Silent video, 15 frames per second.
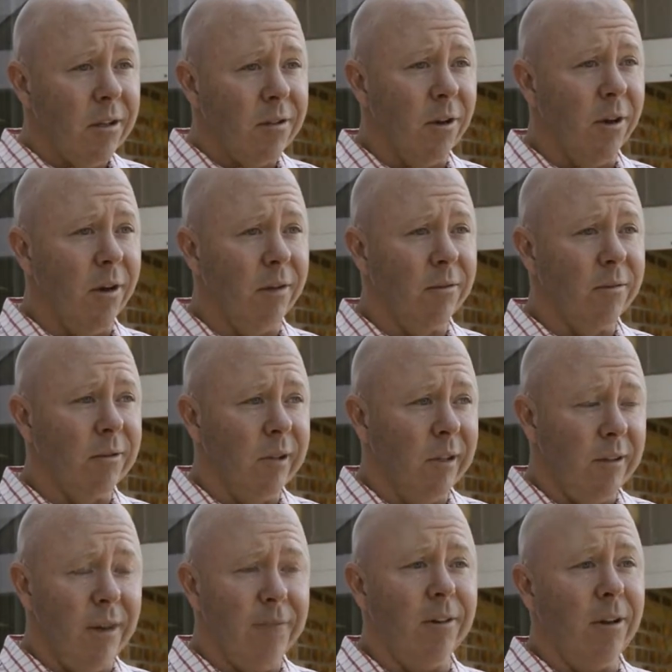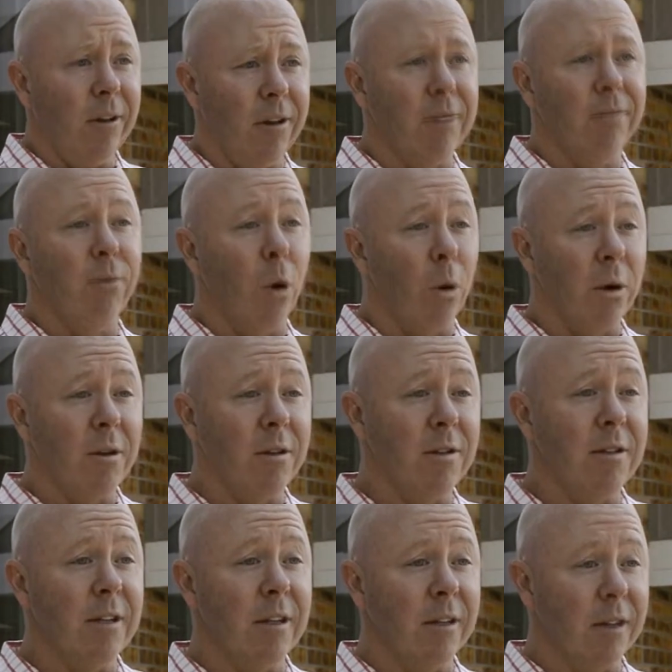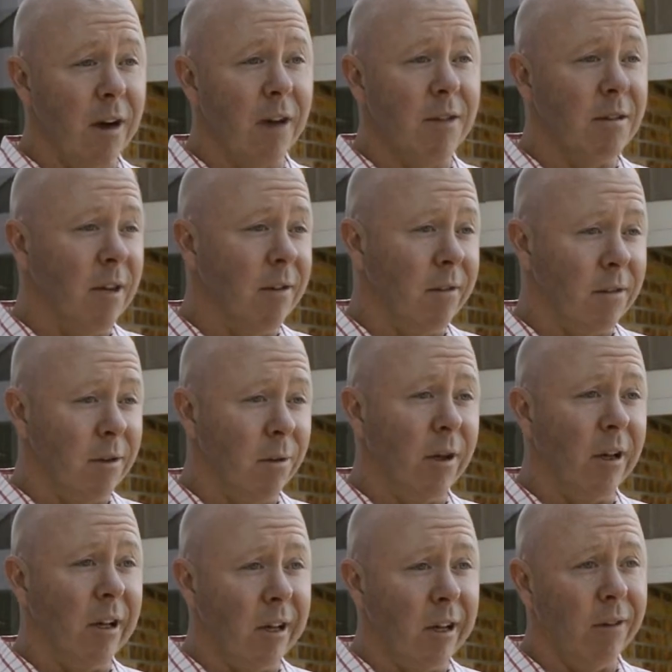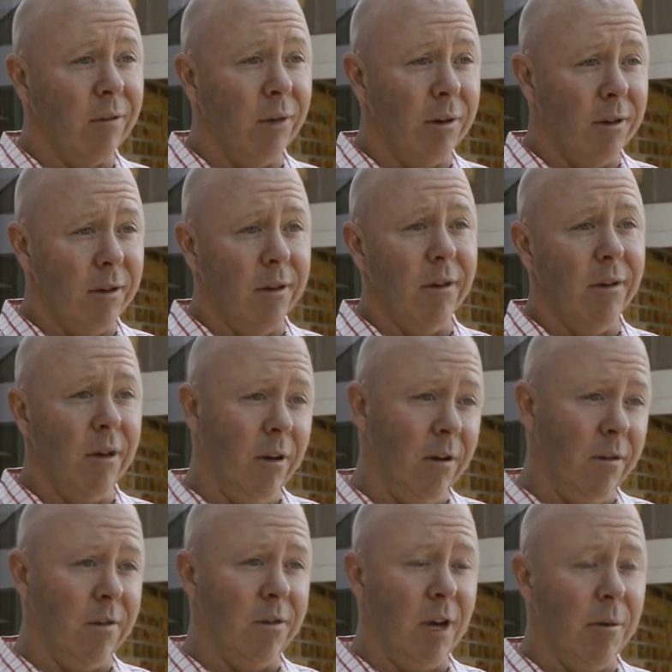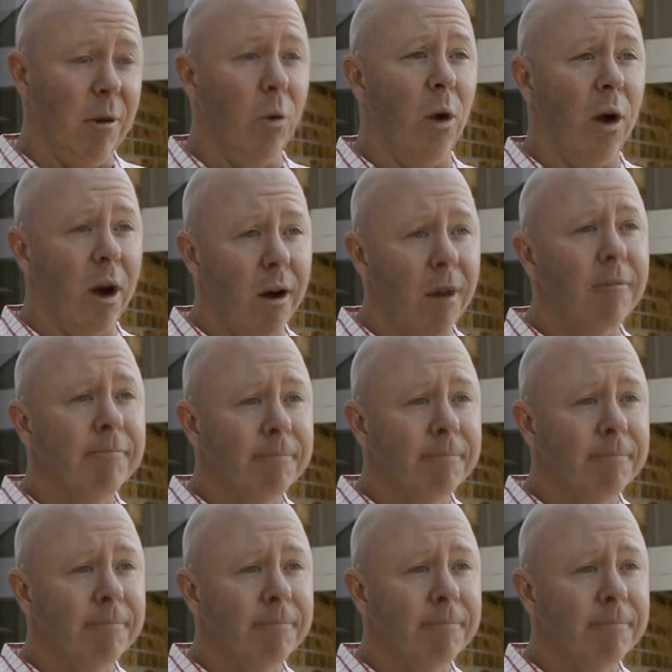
So definitely looking forward to seeing the cost savings that we're going to get with the, you know, this coming winter.